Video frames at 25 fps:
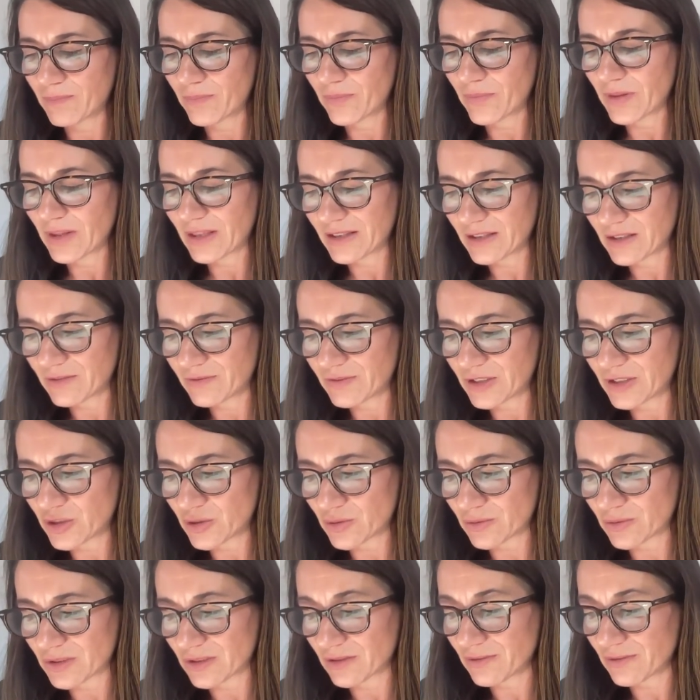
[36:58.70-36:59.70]

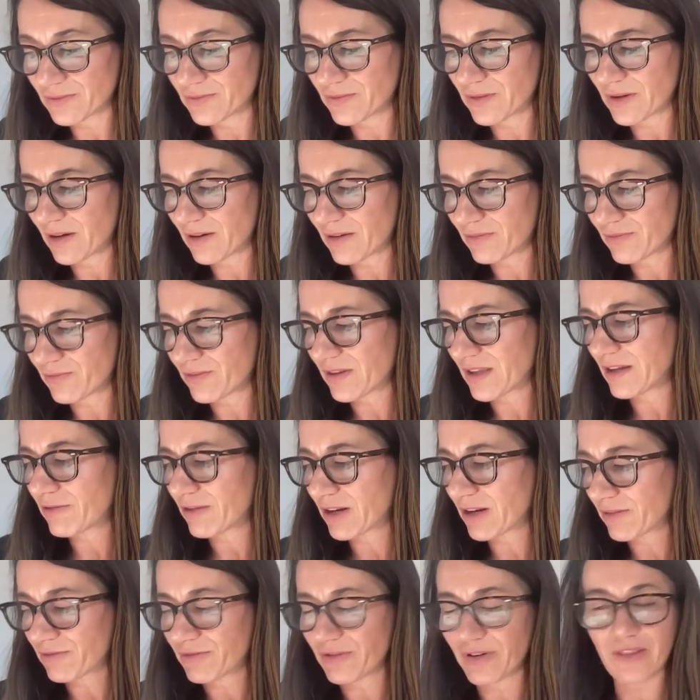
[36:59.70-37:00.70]
individuals are
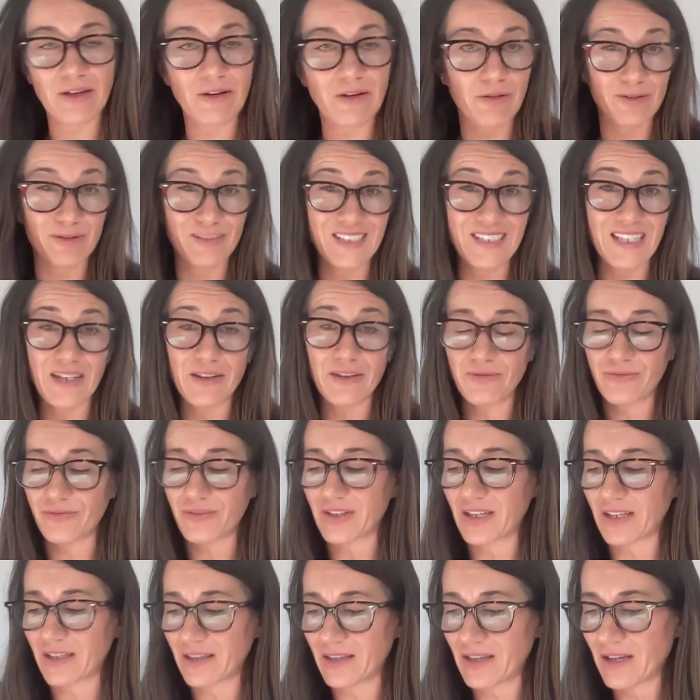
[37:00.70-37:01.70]
fearing for their own
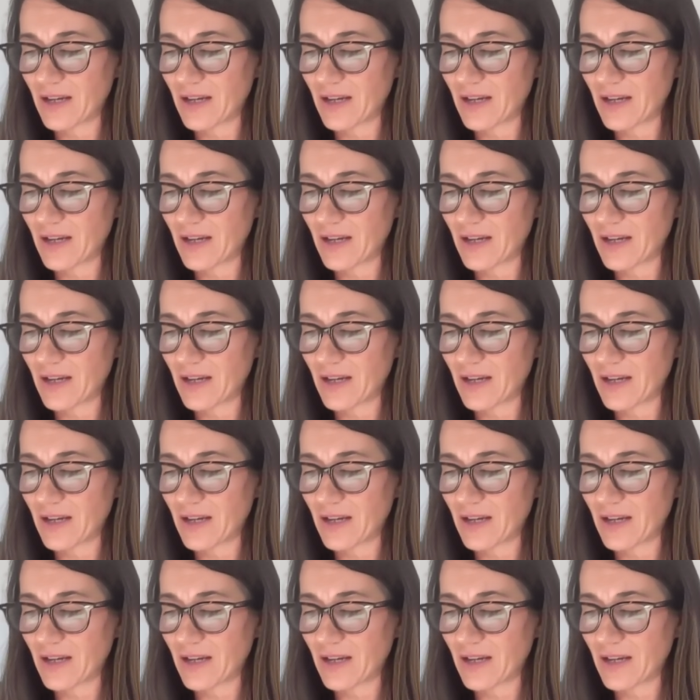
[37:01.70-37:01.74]
safety.